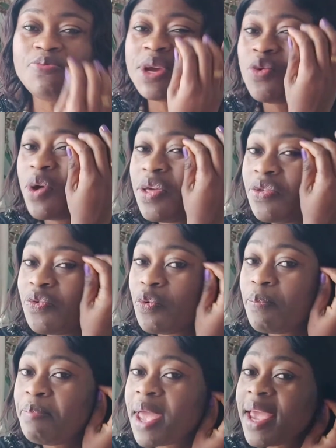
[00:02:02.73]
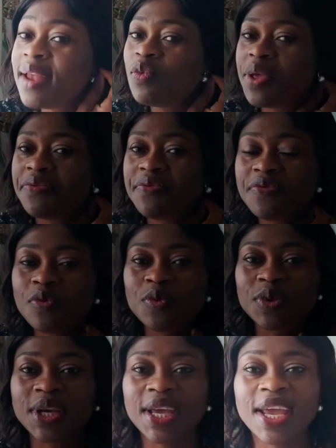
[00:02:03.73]
be going through pain with
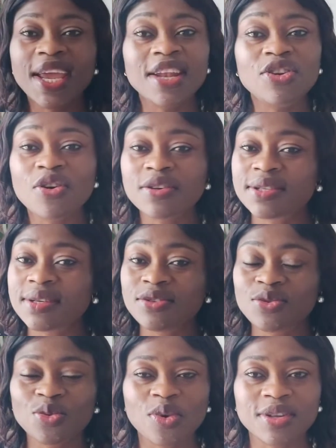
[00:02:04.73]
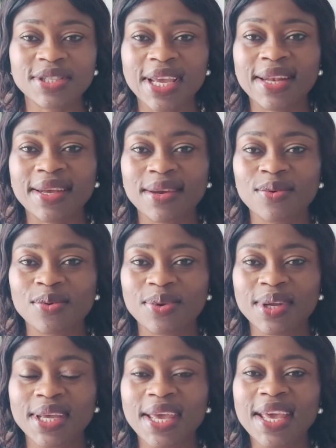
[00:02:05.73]
food. It doesn't do us any good.
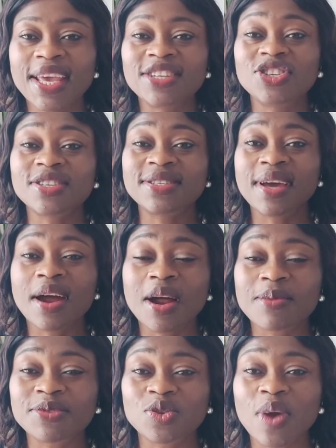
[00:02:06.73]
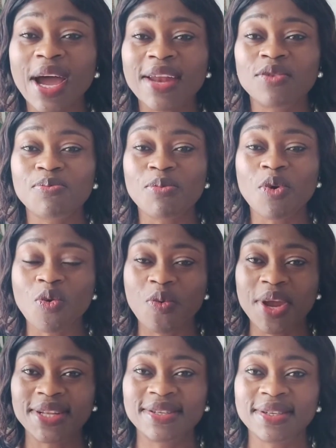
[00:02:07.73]
It just helps to add on more
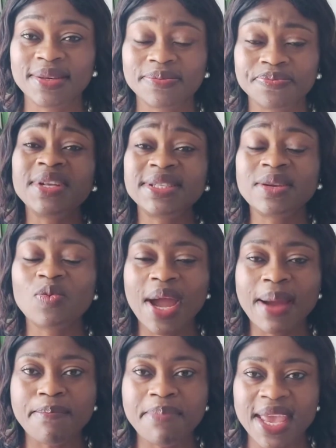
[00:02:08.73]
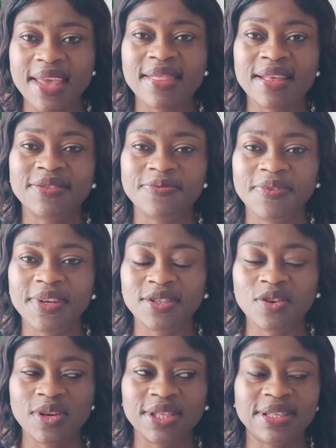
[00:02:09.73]
weight. The reason why I'm making this
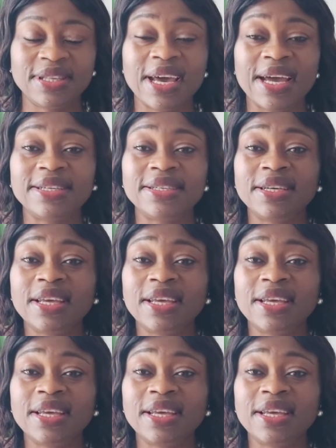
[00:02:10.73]
video is that